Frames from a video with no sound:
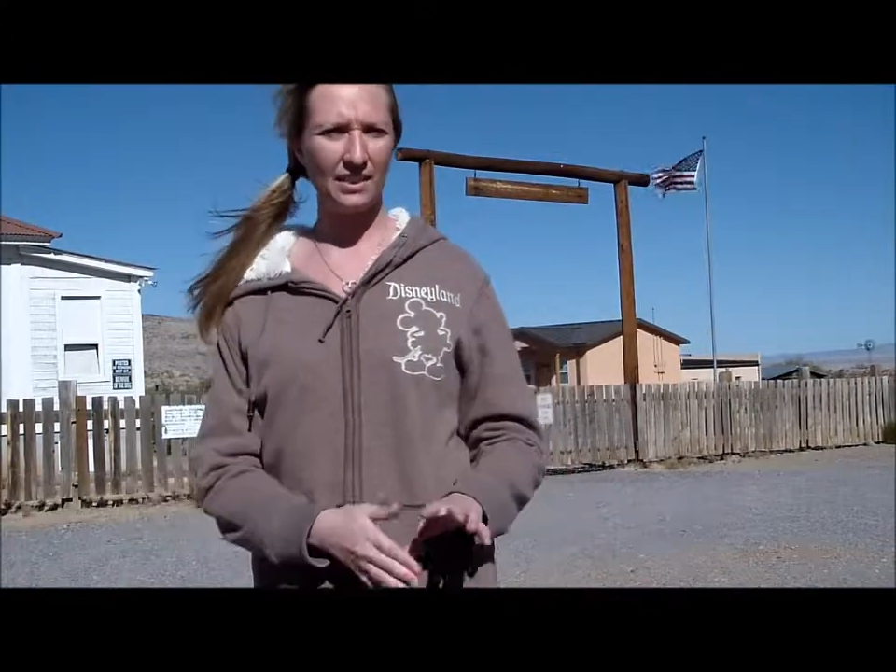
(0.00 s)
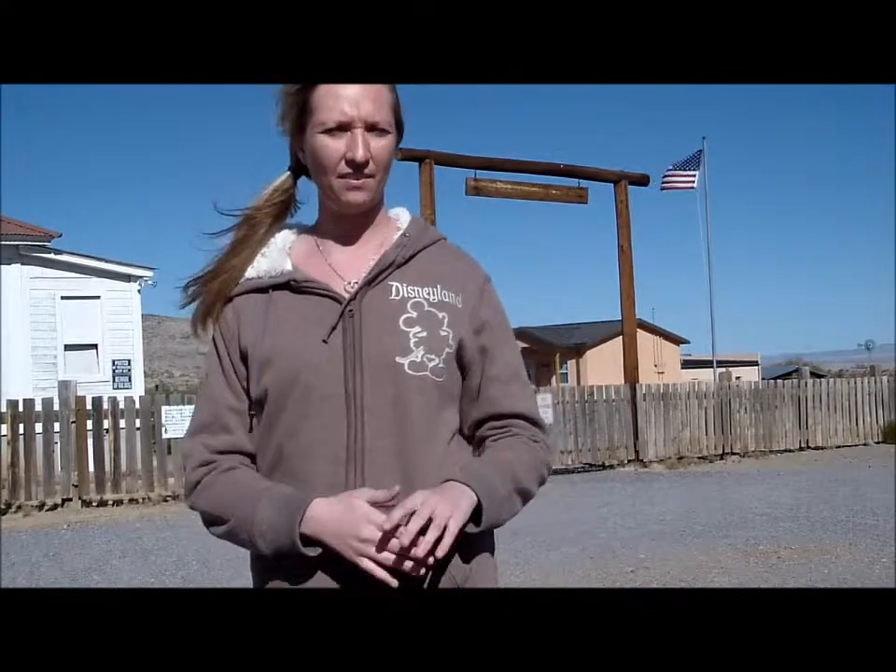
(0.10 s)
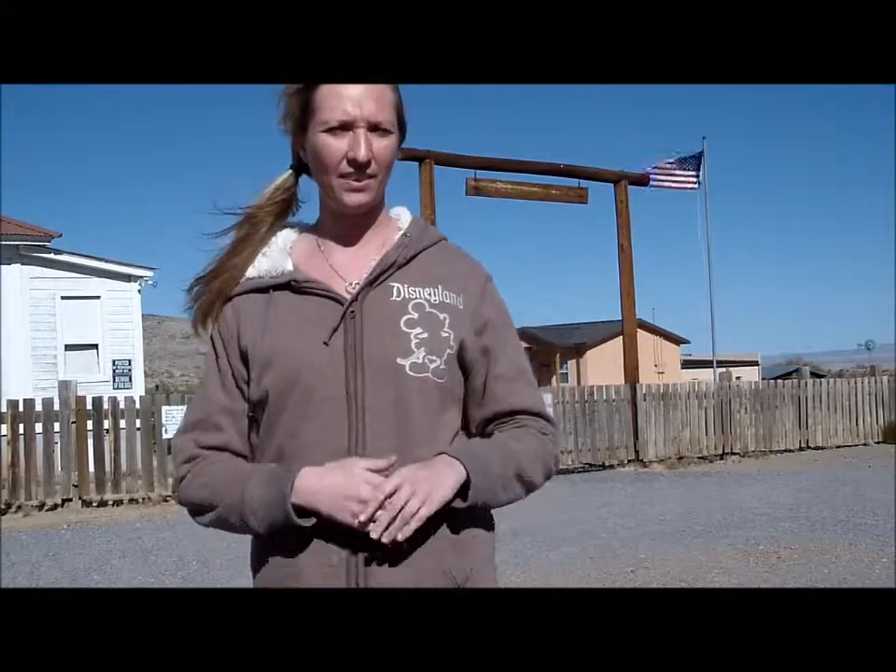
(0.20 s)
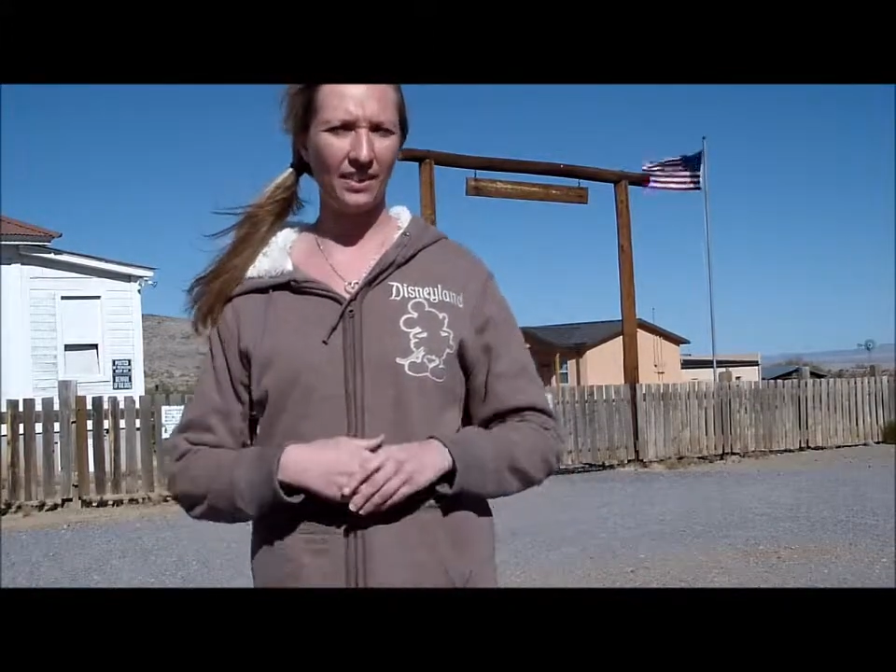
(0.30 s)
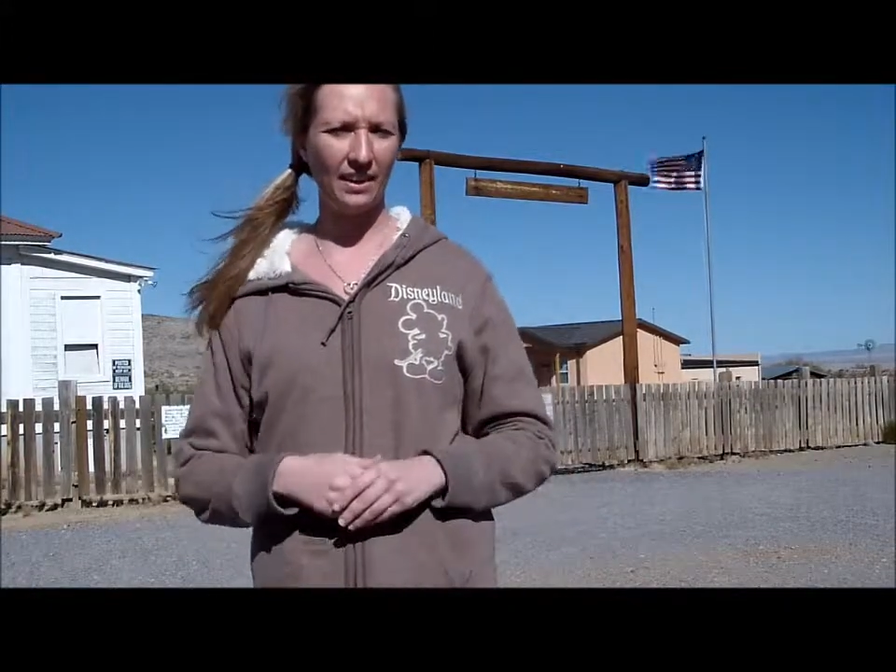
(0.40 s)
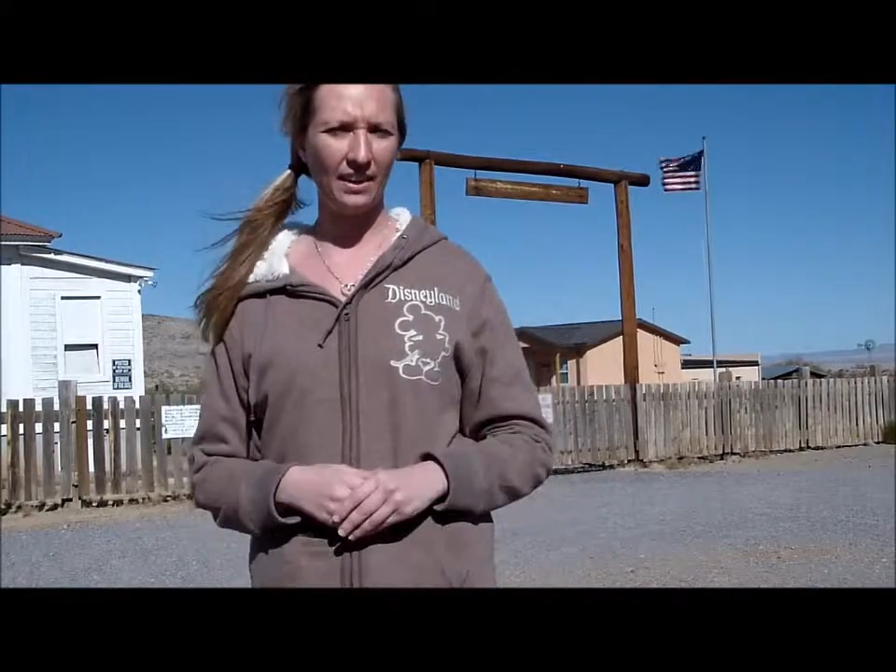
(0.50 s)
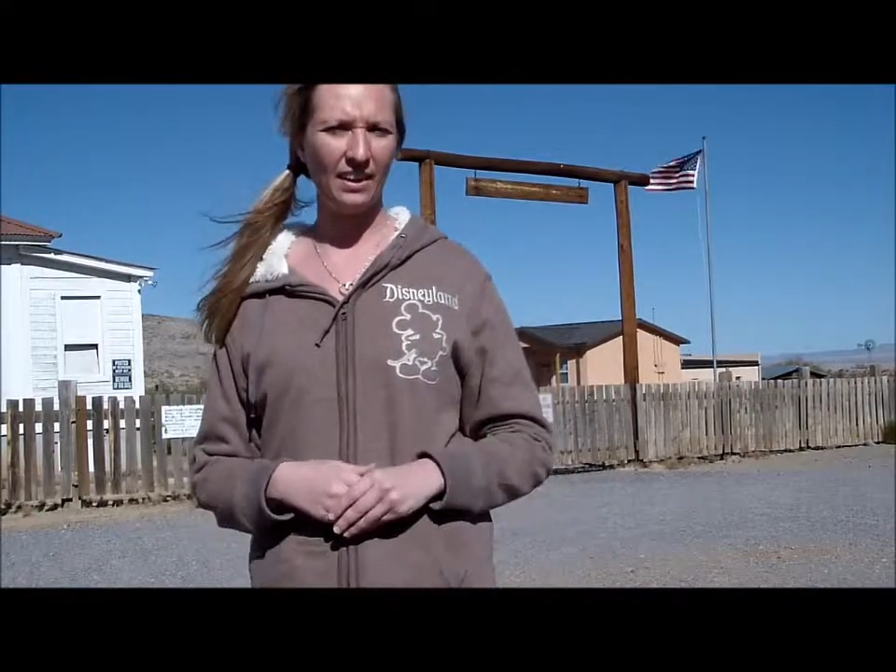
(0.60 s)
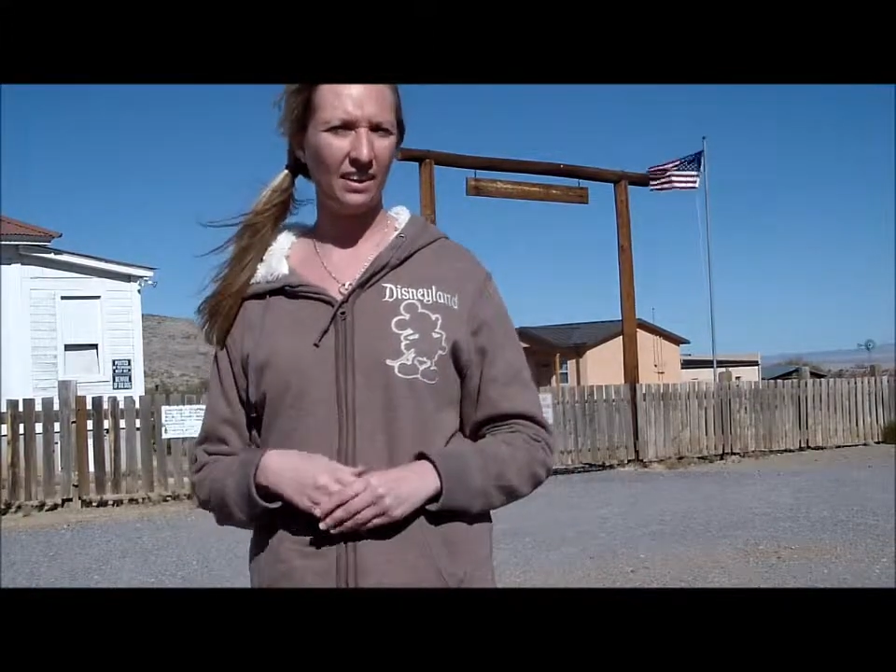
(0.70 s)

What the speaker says: and everything